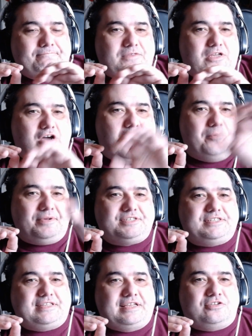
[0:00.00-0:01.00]
the comics
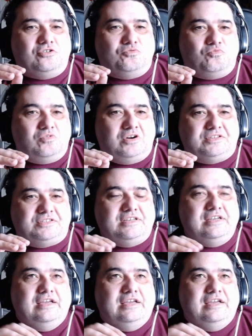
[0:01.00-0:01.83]
that they don't want.